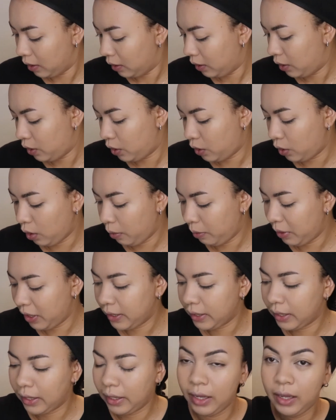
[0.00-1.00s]
so I'm
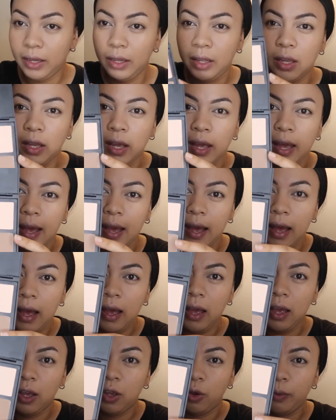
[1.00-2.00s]
just gonna
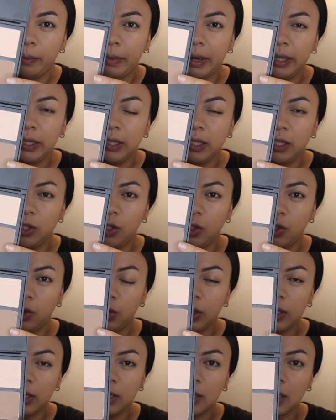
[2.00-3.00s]
combine these
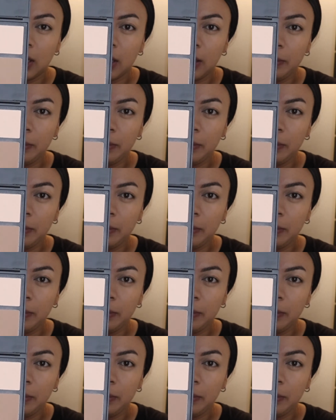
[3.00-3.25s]
two. This is gonna